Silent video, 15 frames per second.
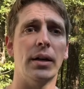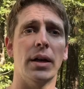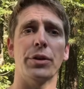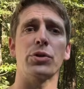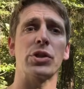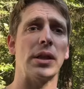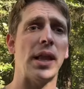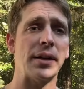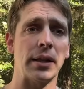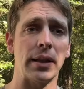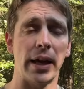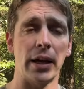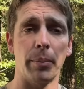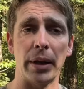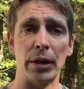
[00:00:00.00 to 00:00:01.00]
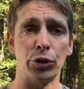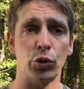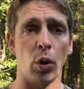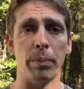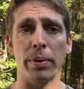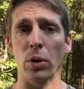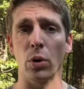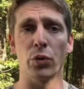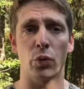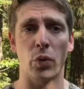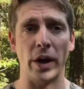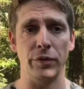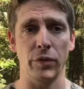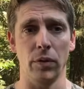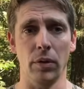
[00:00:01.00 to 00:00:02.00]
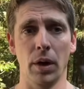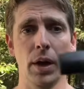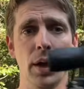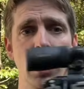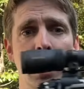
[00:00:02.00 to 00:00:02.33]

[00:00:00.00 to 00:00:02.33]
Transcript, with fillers: Now there's a lot to like about a short barreled rifle.